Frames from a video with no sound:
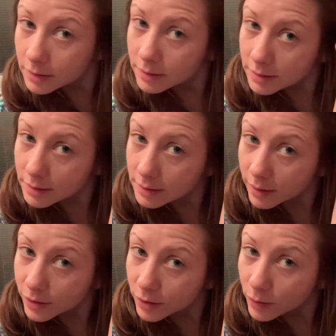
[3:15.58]

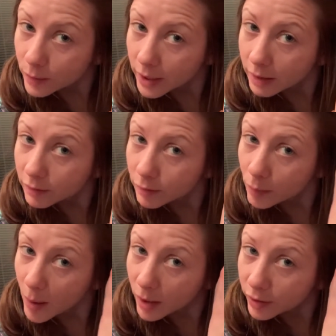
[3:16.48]
section 3 from
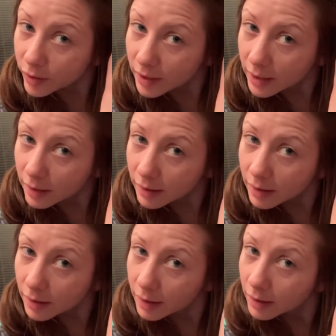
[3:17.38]
underneath
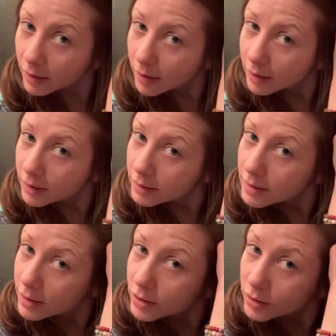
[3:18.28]

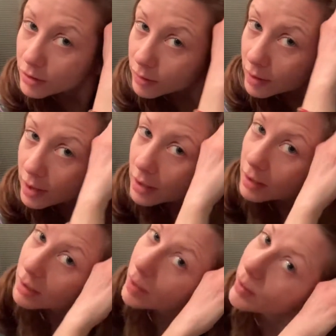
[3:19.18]
section 2. Now we